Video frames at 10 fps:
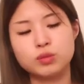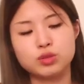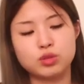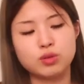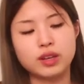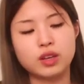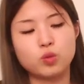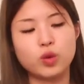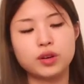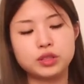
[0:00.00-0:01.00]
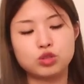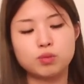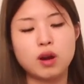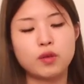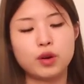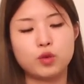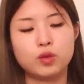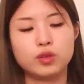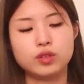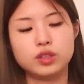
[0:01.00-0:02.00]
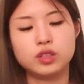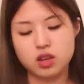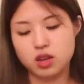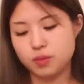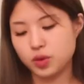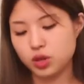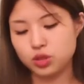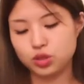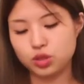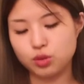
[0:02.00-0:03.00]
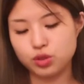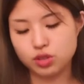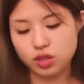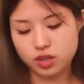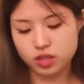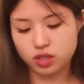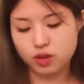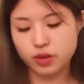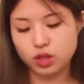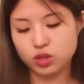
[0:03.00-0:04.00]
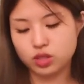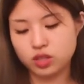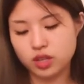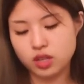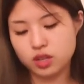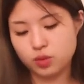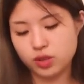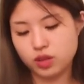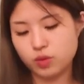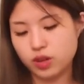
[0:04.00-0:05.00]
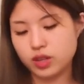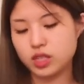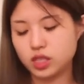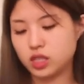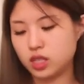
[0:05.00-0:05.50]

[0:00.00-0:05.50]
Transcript: so I can wear it tomorrow. I'm gonna show you guys how it looks like when I wear it.